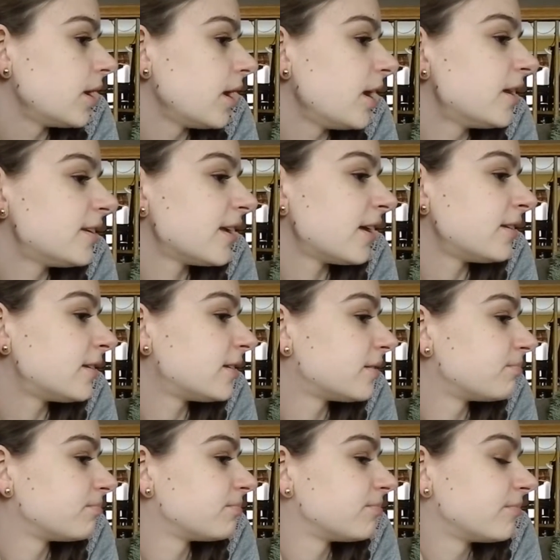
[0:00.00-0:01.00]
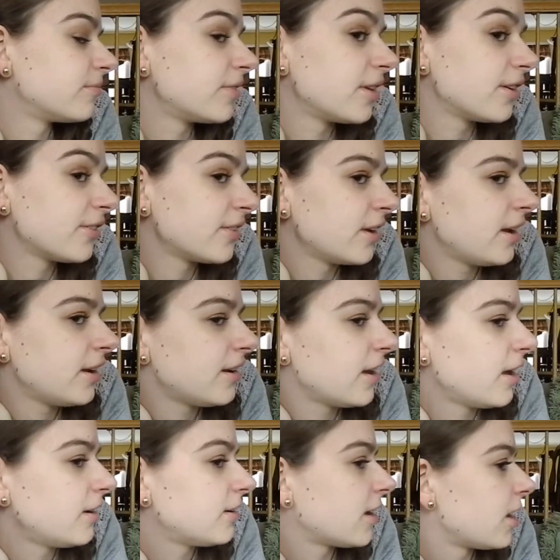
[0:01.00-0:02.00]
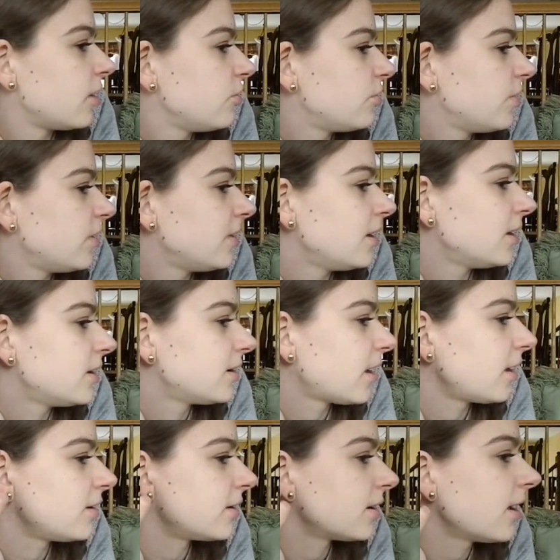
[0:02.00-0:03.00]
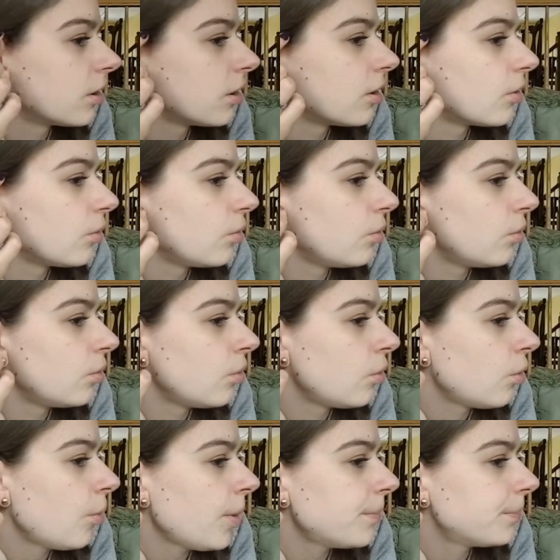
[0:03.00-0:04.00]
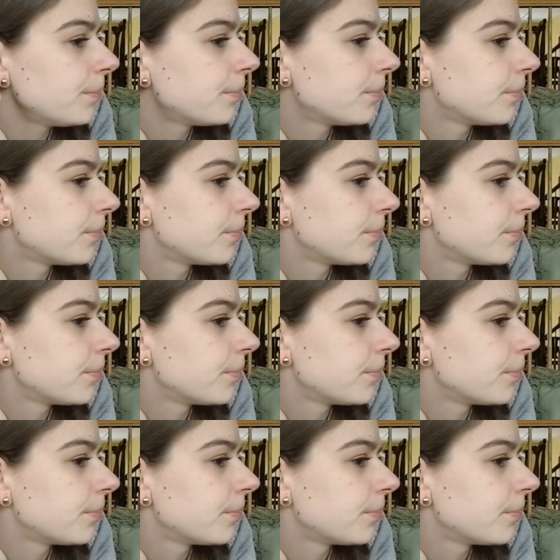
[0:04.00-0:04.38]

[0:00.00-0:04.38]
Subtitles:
Indent. There's an indent. Can you see the indent? Ooh, whoop.